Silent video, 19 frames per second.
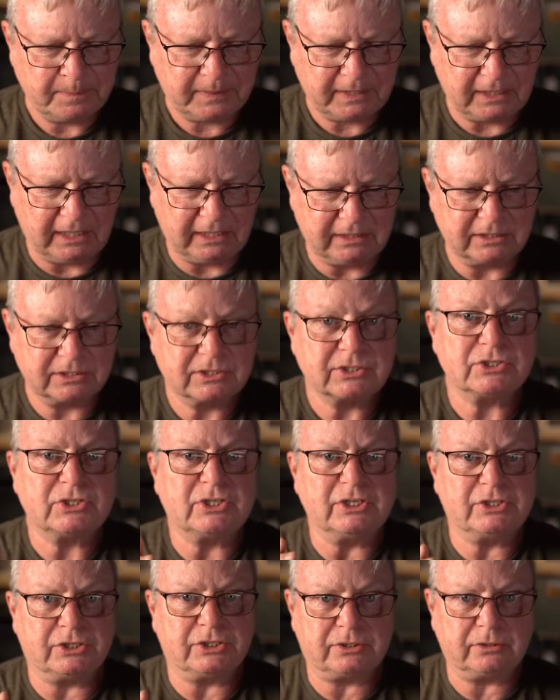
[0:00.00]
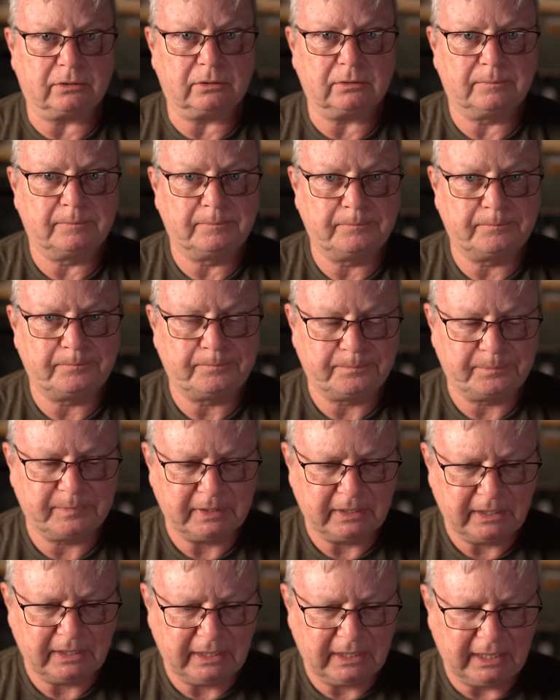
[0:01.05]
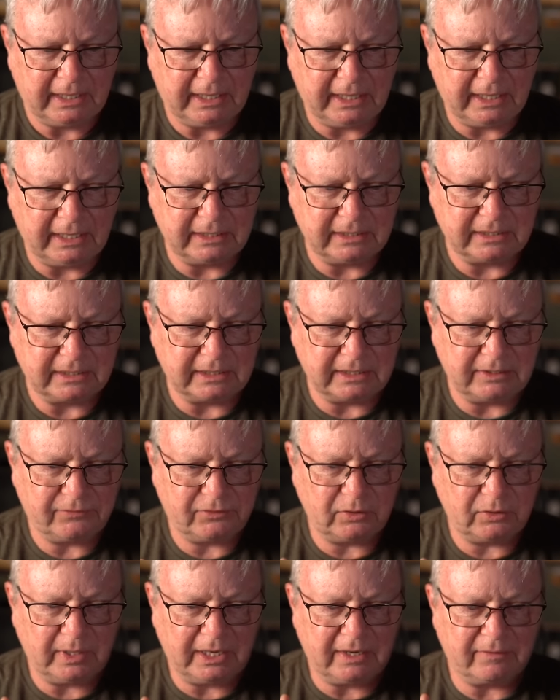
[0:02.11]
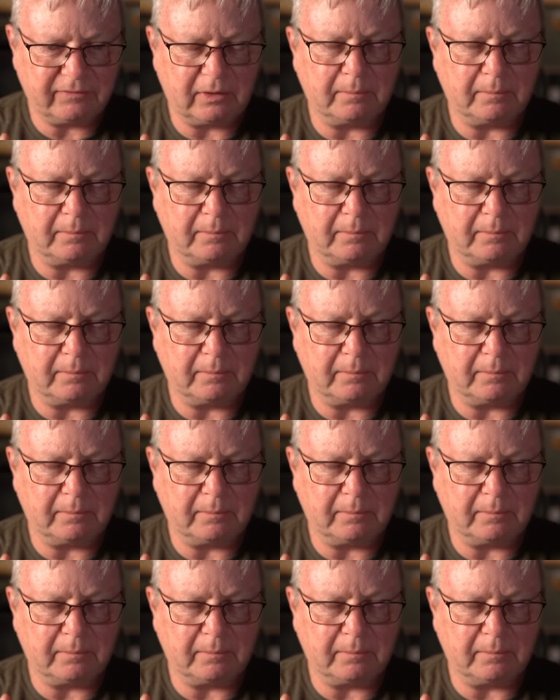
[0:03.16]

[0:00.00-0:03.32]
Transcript: And this is digital. And if you have a